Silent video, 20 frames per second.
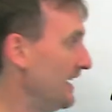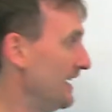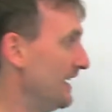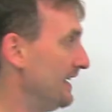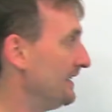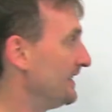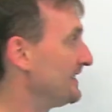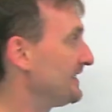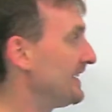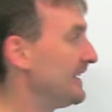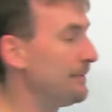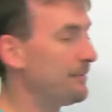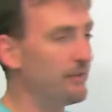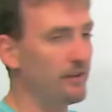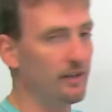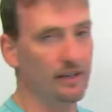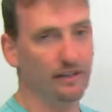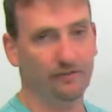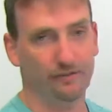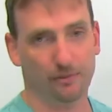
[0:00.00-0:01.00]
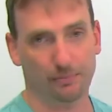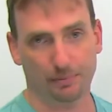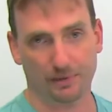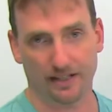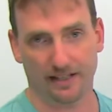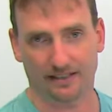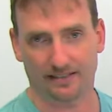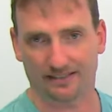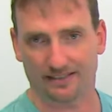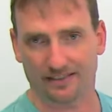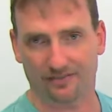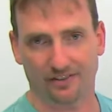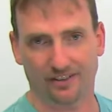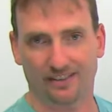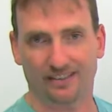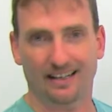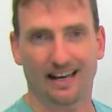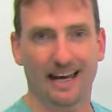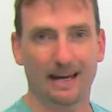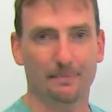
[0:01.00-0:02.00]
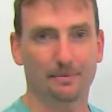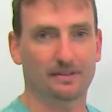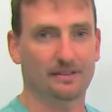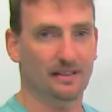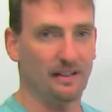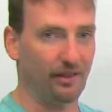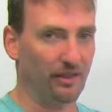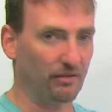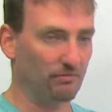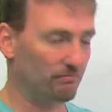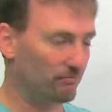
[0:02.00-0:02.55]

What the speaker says: And the same thing for place, different types and